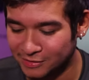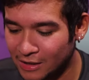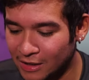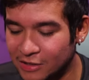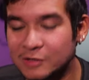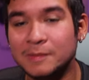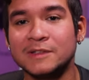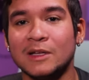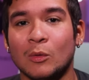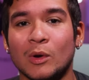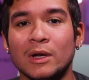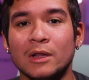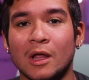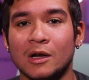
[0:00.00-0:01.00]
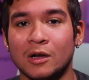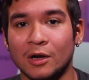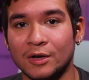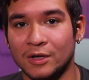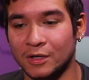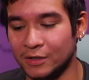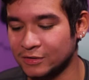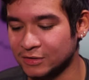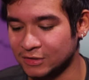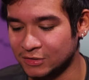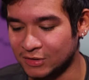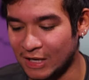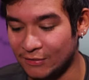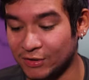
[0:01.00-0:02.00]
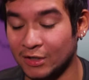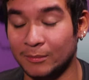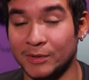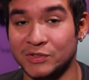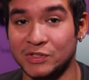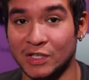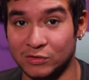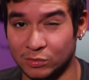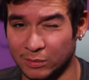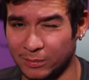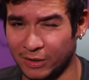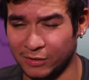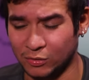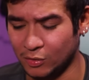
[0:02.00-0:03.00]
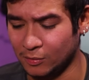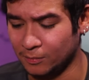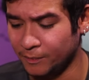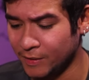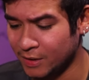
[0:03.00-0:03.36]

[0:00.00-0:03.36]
Just because I wear a lot of dark colors and just having it on my chest when I'm like doing,